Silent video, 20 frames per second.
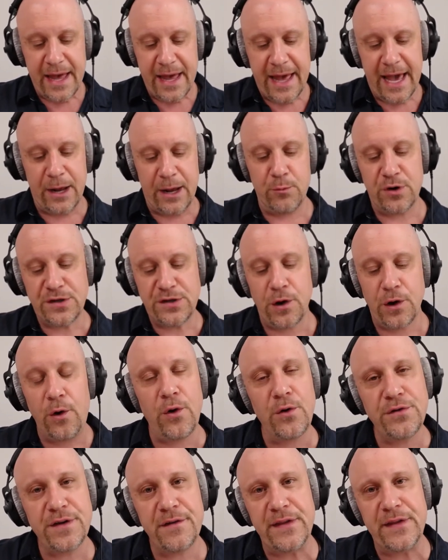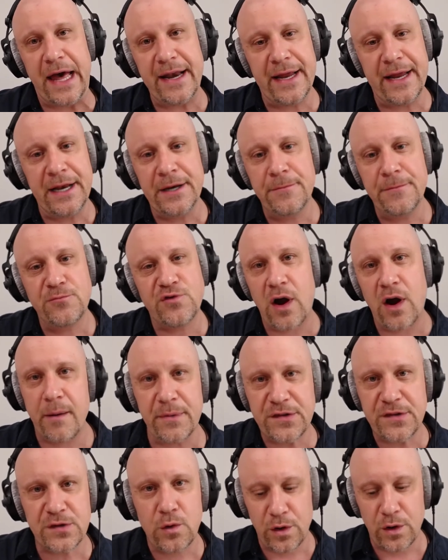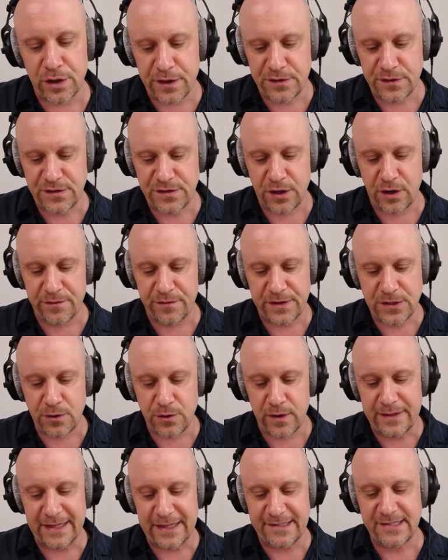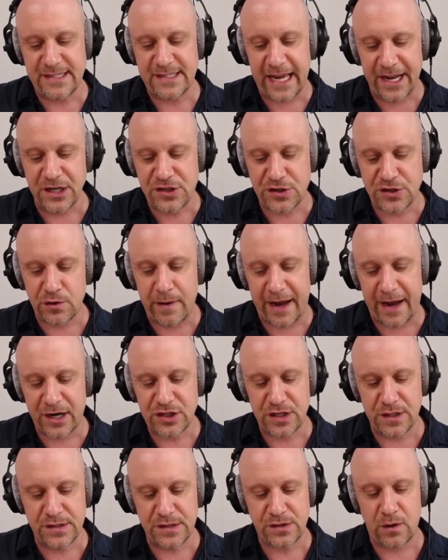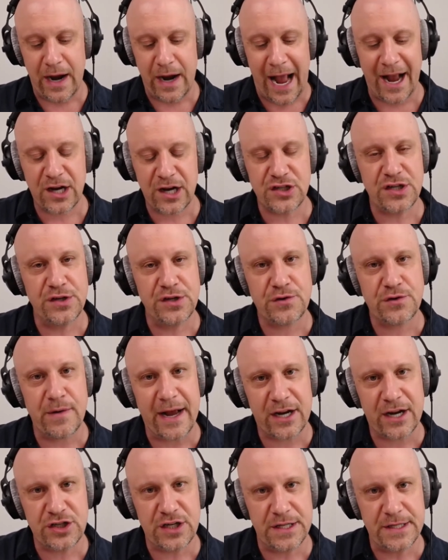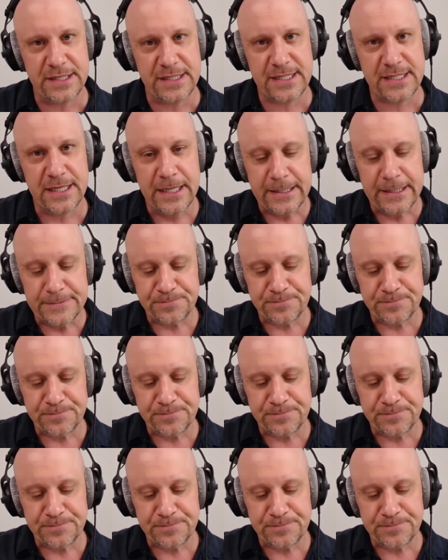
And we're told that in drama school or conservatory that stage directions or action directions